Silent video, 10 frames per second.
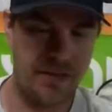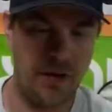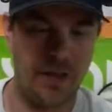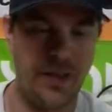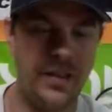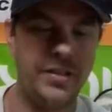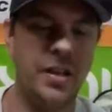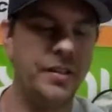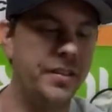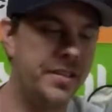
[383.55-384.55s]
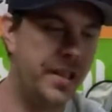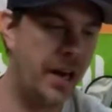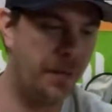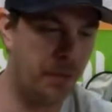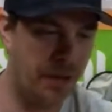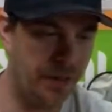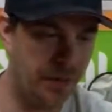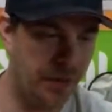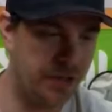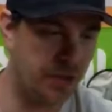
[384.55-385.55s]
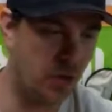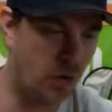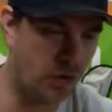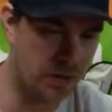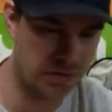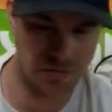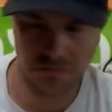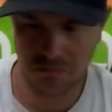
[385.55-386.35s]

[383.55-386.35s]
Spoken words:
Now I think he's got this set up on the original holes.